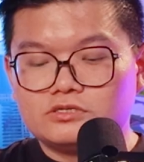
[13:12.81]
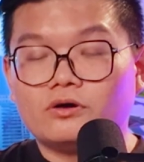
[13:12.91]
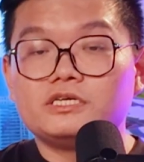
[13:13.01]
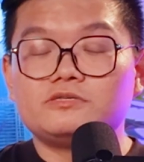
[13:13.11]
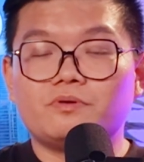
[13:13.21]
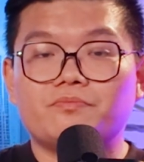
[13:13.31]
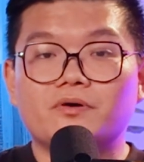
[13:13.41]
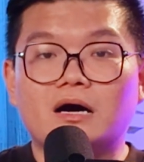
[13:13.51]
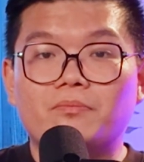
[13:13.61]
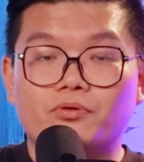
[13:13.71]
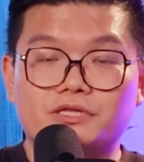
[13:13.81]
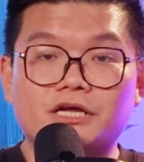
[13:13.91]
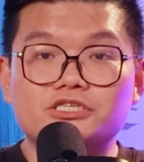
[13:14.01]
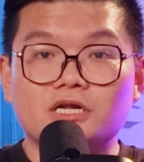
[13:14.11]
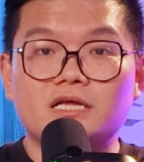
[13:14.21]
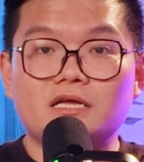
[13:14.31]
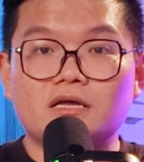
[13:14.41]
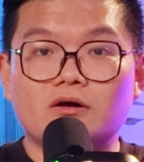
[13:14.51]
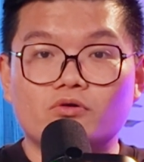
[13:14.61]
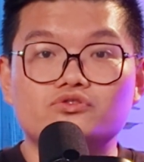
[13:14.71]
So all these people are
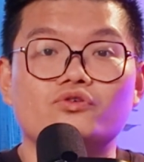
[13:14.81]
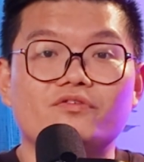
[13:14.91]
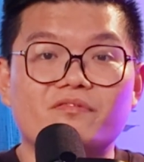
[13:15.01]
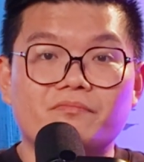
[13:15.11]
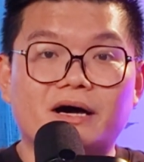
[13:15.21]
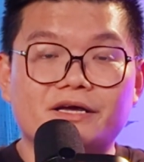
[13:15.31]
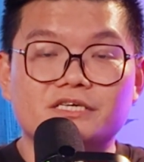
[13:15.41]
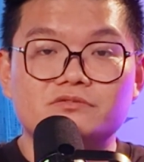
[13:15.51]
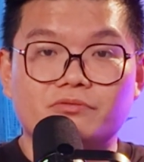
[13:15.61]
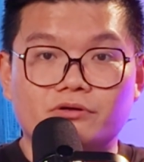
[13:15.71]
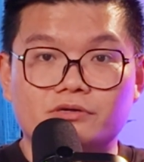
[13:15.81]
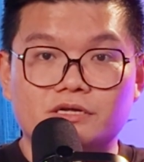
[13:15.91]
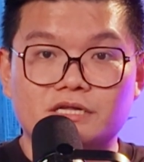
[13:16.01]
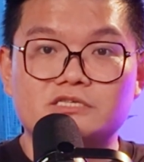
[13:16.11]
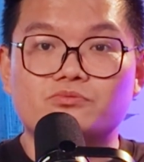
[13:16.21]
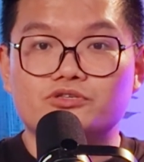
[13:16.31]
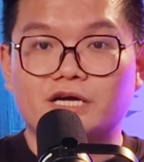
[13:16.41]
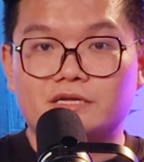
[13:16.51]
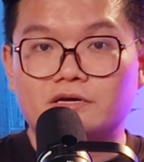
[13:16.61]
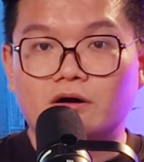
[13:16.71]
potentially also even buyers for the next
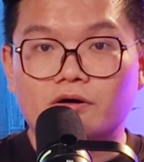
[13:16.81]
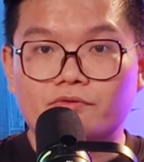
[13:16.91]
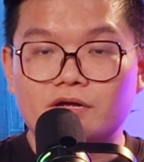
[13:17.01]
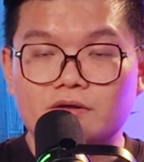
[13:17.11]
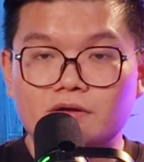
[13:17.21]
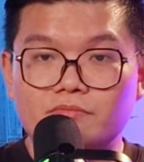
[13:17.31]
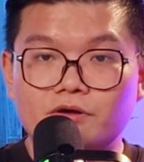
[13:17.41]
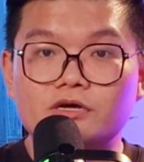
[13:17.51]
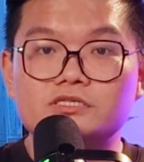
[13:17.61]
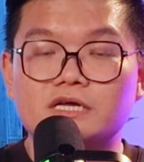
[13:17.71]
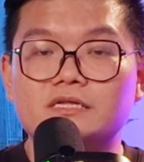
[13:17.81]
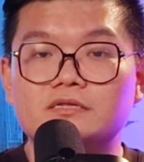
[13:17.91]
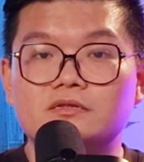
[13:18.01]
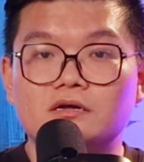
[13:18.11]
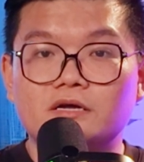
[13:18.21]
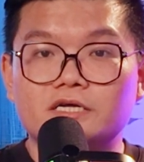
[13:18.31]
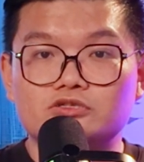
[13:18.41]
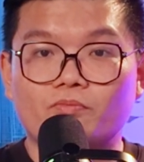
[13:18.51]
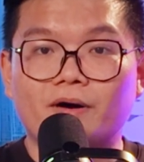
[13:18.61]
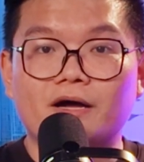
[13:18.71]
project, the Orie. Because in
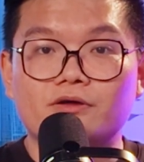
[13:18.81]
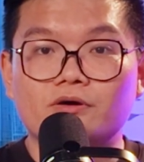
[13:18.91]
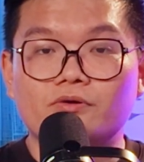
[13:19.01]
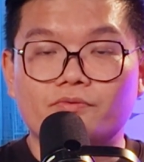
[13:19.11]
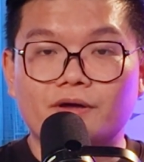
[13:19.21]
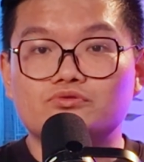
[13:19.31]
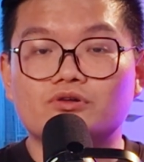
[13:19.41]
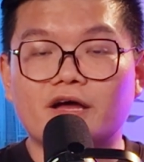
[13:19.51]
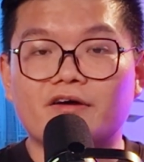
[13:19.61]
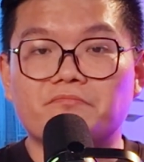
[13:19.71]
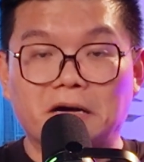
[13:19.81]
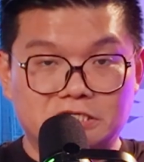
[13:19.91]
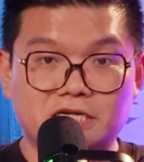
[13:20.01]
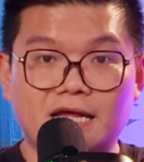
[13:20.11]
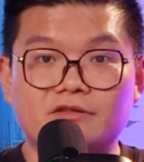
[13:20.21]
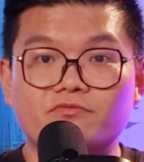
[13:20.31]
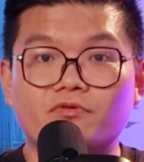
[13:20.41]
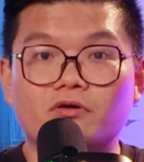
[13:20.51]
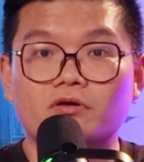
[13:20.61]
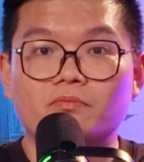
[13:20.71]
Toa Payoh, we do not have much land
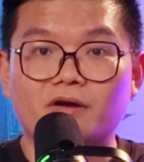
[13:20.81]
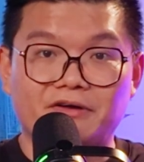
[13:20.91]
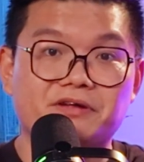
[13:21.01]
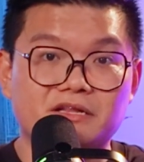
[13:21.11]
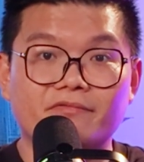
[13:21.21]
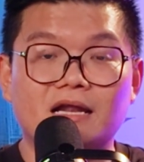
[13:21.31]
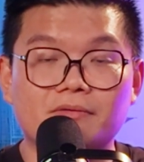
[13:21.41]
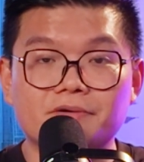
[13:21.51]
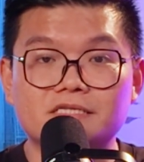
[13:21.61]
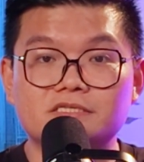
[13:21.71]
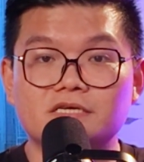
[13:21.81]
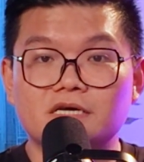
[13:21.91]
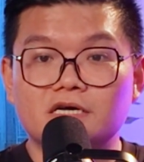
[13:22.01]
for private development.